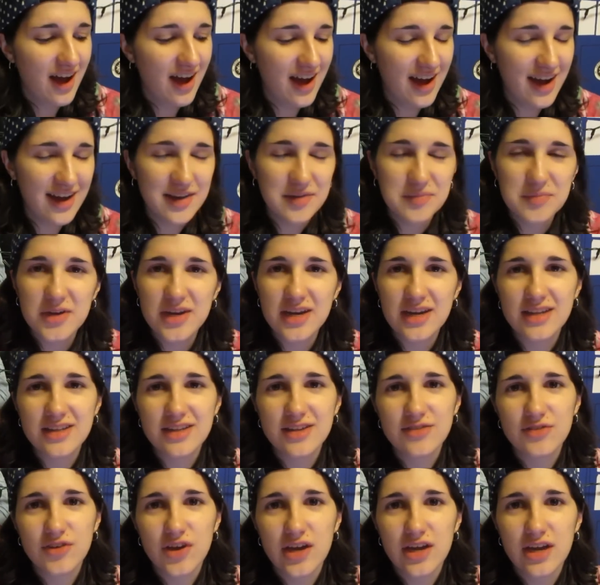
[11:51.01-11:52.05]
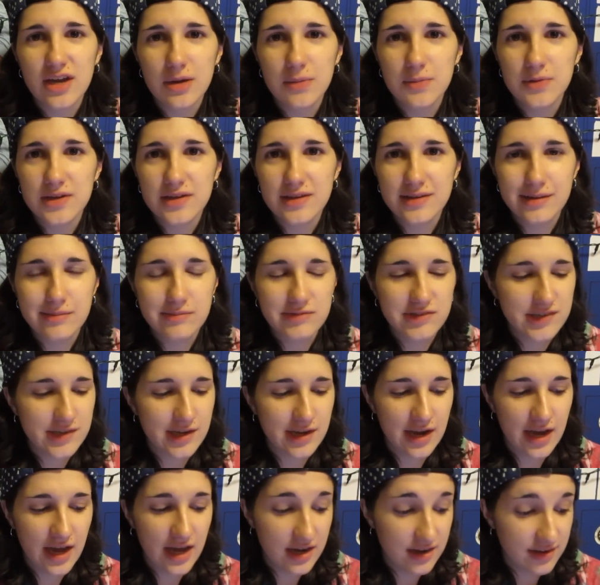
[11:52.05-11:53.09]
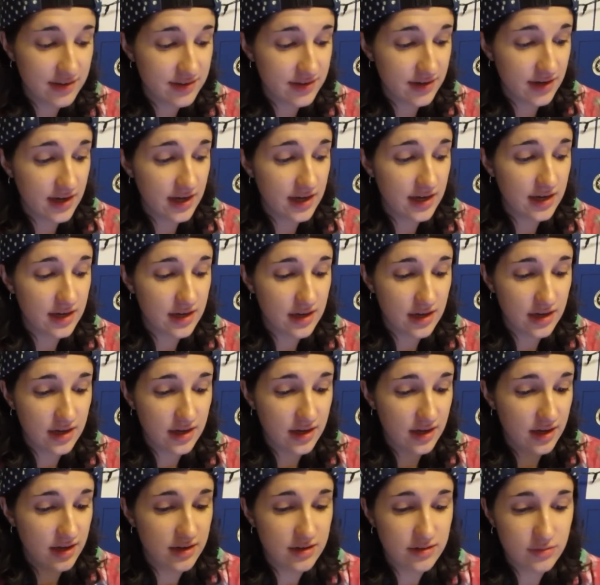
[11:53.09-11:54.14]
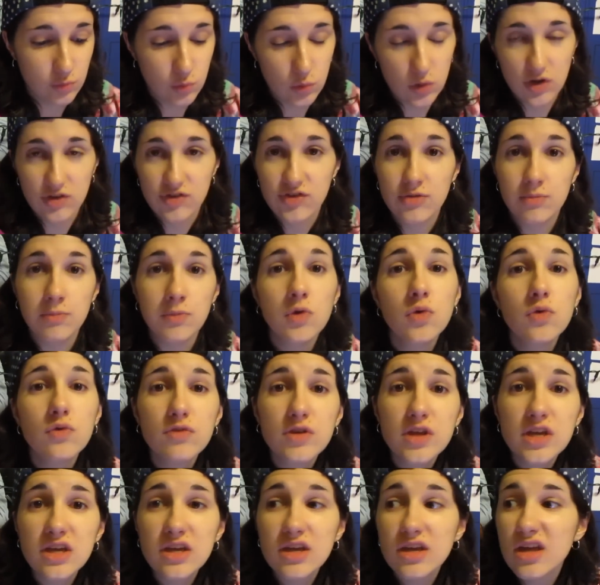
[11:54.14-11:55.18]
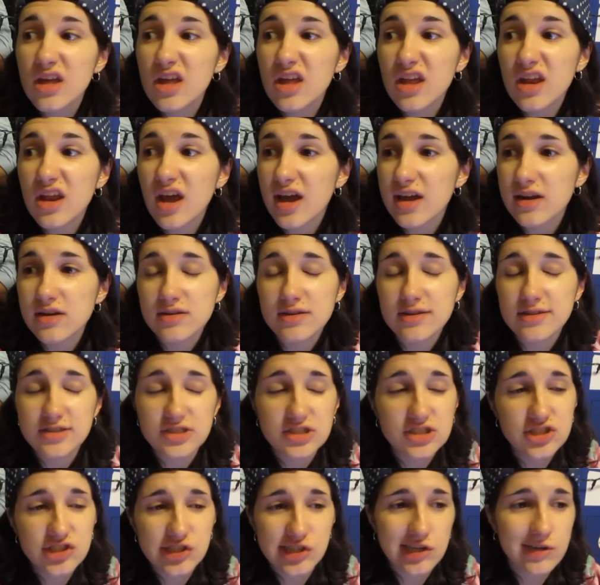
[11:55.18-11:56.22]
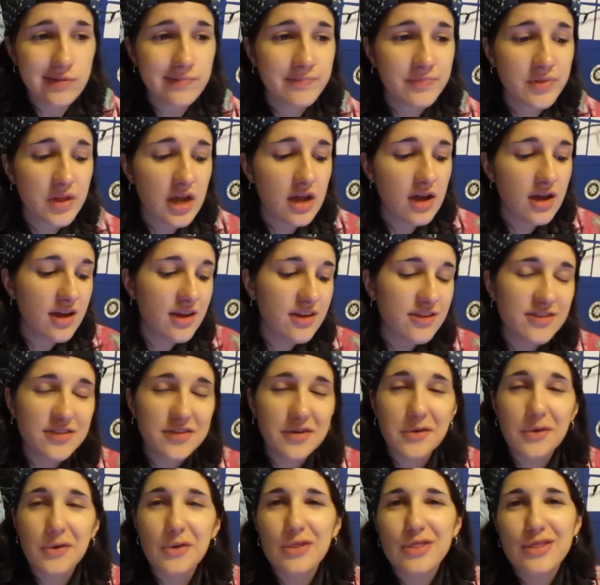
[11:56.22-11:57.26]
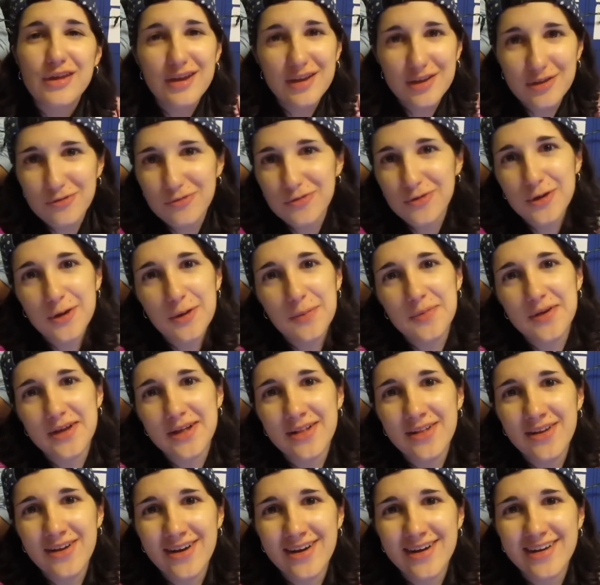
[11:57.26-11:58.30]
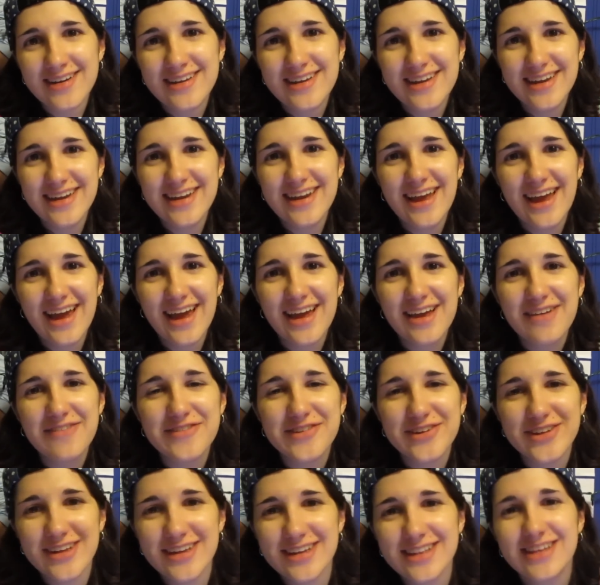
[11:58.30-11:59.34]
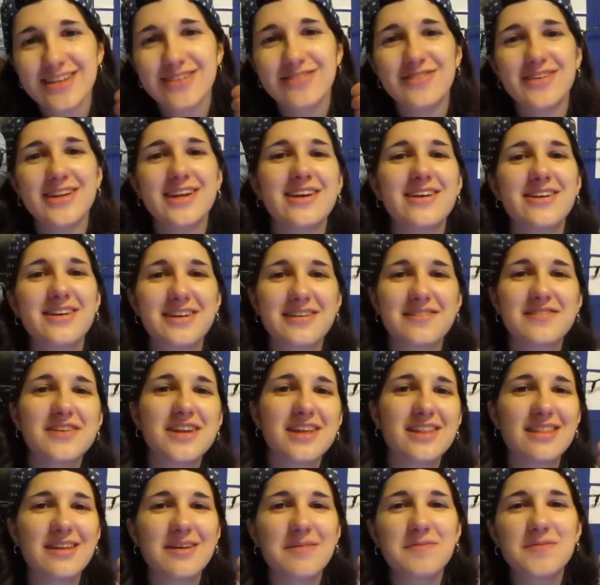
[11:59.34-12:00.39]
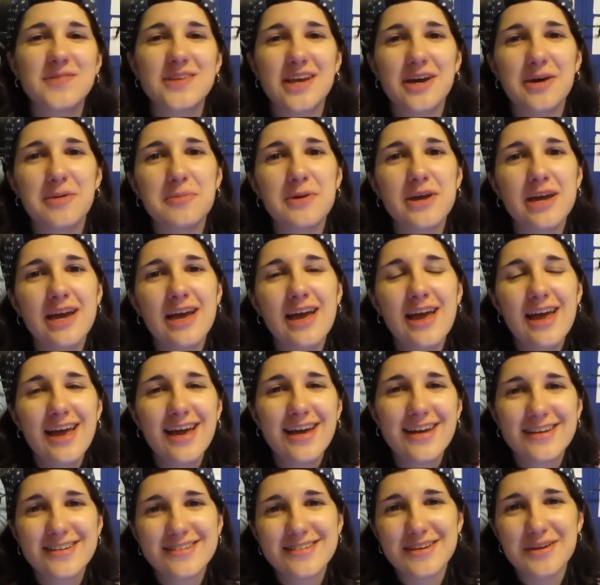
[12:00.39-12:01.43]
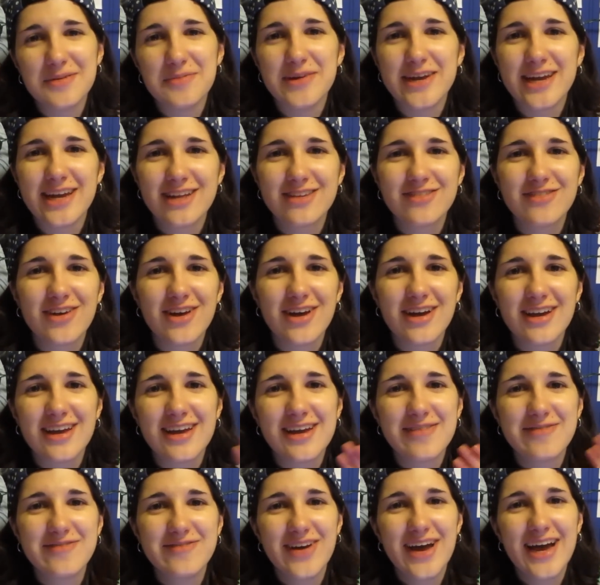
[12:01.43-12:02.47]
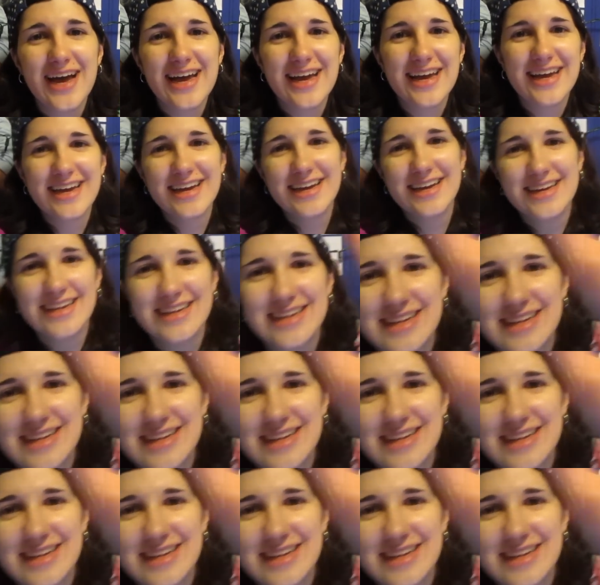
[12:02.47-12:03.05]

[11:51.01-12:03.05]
I am gonna end this vlog here because I'm just gonna edit tonight and watch a movie and I don't know, just chill. So thank you for coming along today. If you like this video, give it a thumbs up, and I'll see you in my next vlog. Bye!